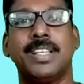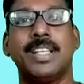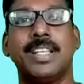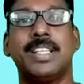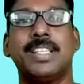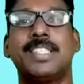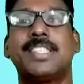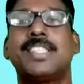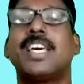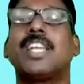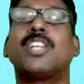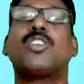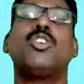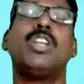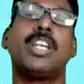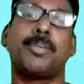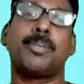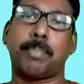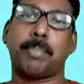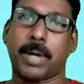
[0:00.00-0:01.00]

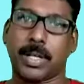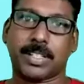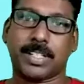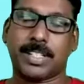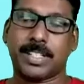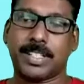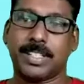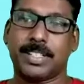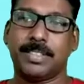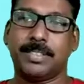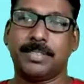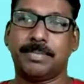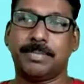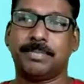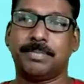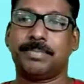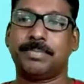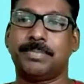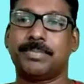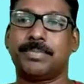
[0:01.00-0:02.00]
circular arc
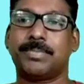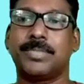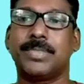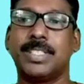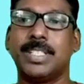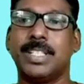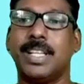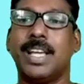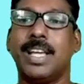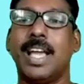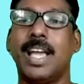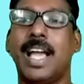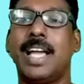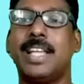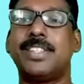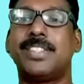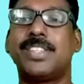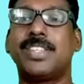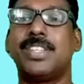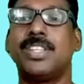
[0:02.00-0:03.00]

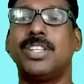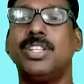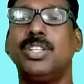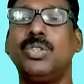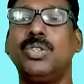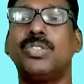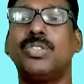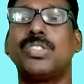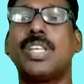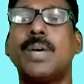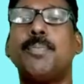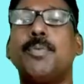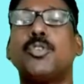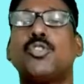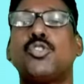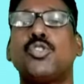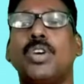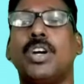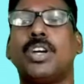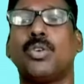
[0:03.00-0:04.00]
and
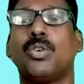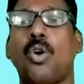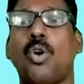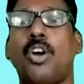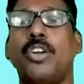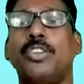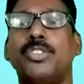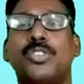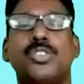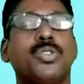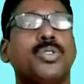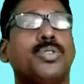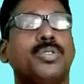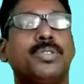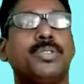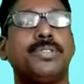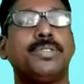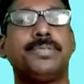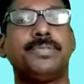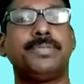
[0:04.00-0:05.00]
suppose you are going
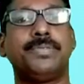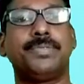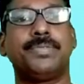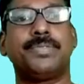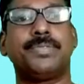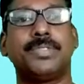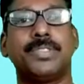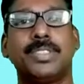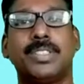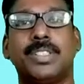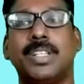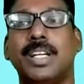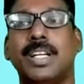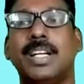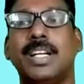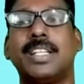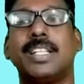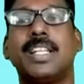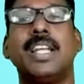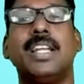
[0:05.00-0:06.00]
to
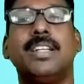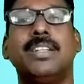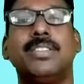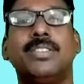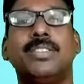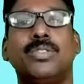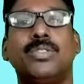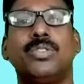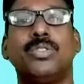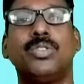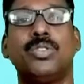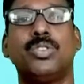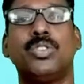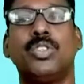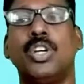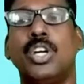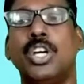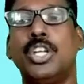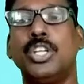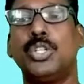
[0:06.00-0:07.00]
run
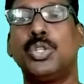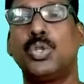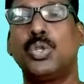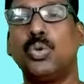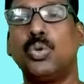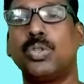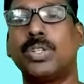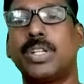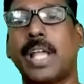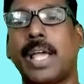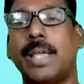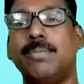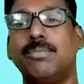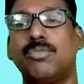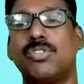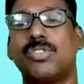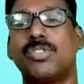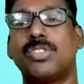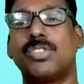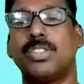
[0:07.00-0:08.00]
2
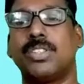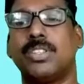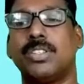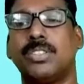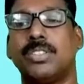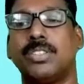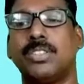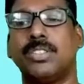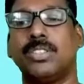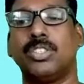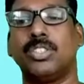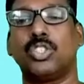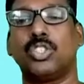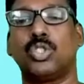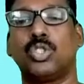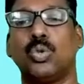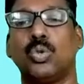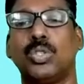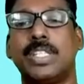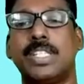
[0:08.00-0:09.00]
times
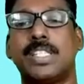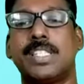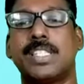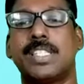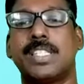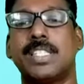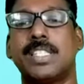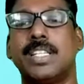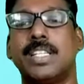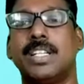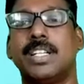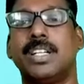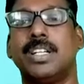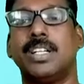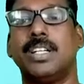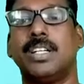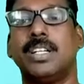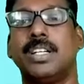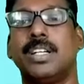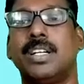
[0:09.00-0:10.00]
through this
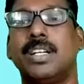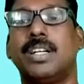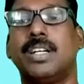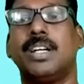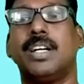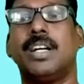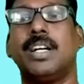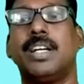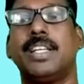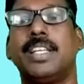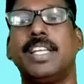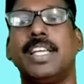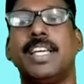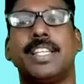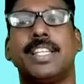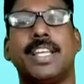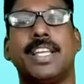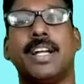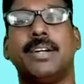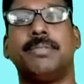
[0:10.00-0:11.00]

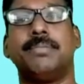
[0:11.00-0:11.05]
area.